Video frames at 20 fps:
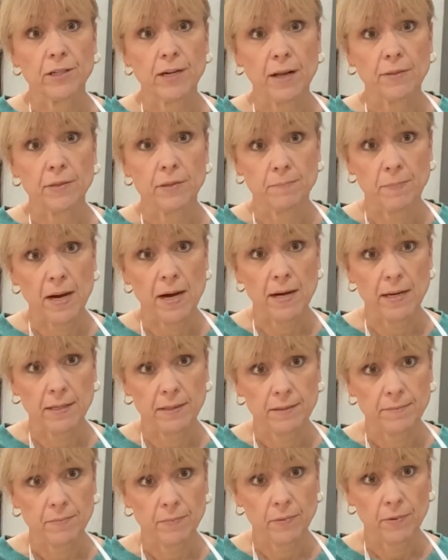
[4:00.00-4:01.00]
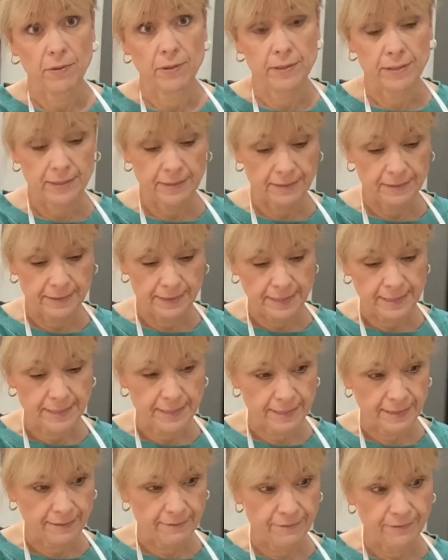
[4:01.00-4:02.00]
at the bottom, or at
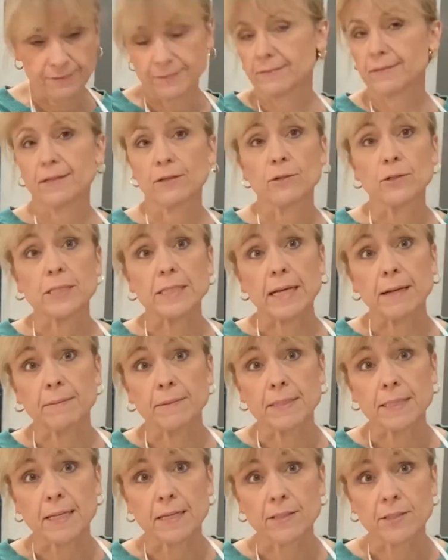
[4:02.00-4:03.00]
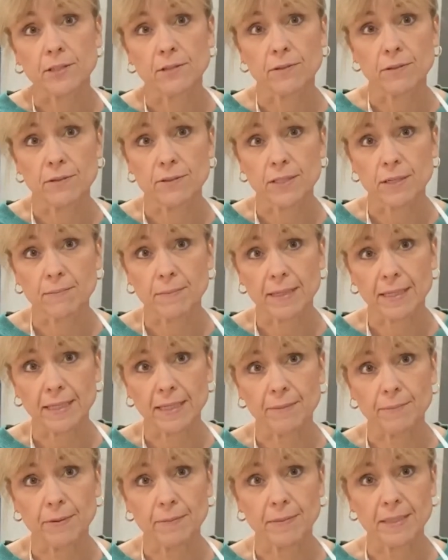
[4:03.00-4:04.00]
least if it goes to Emily's house, who knows, I might
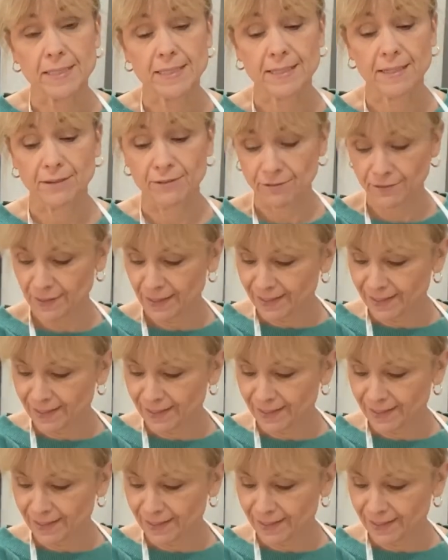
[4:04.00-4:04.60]
keep it myself.